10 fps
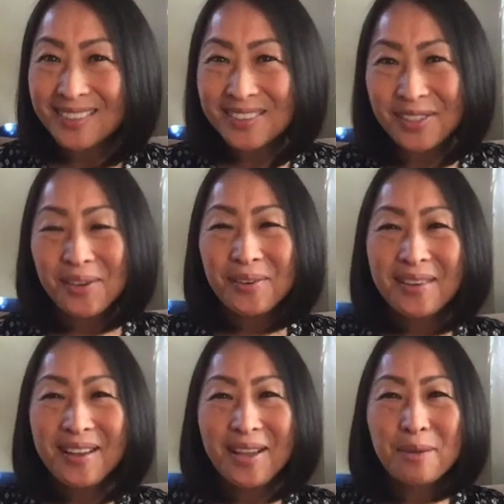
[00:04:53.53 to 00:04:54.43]
And so
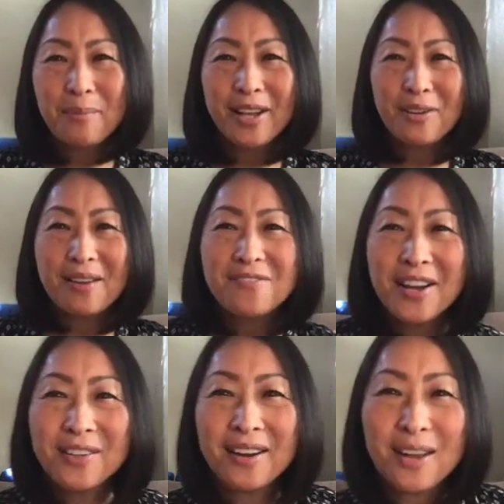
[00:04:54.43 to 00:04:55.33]
my
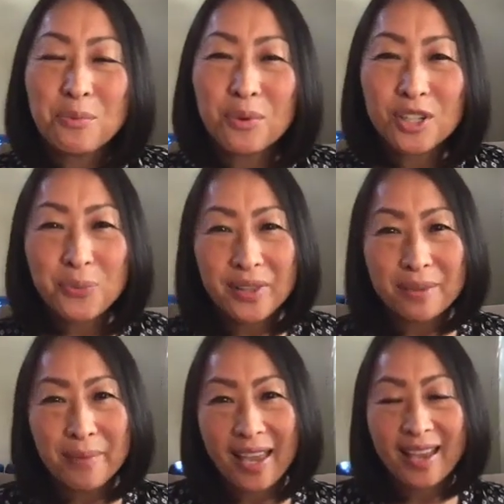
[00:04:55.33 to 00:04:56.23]
grandfather had worked with a
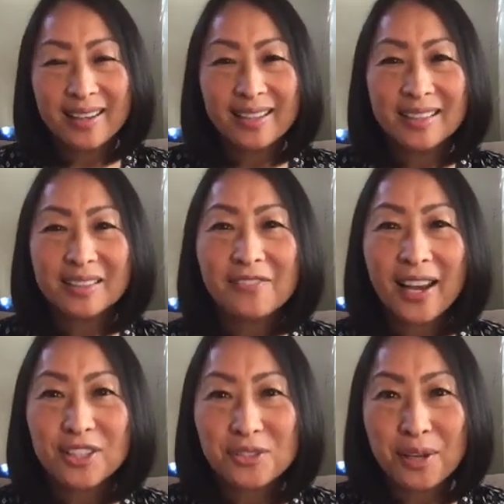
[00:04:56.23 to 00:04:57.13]
man in the
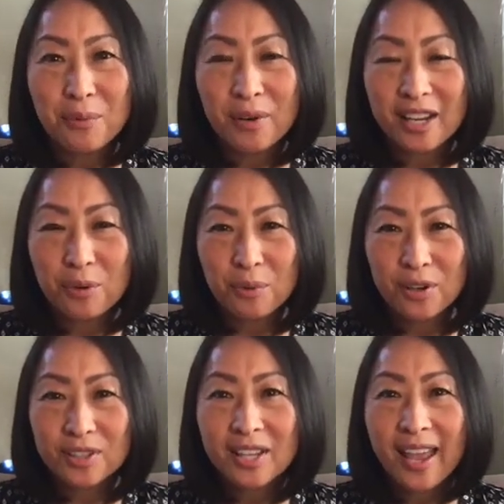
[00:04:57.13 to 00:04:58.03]
factory where he
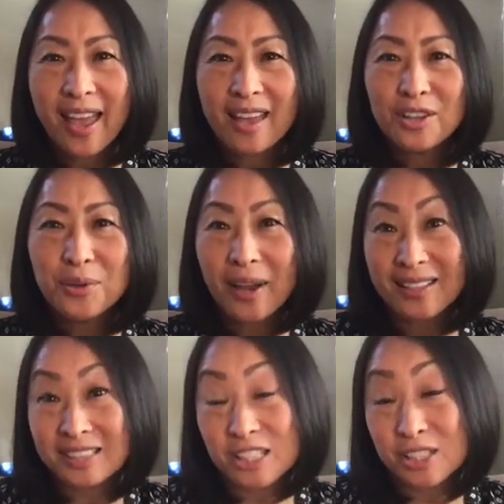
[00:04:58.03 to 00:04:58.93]
worked who hadn't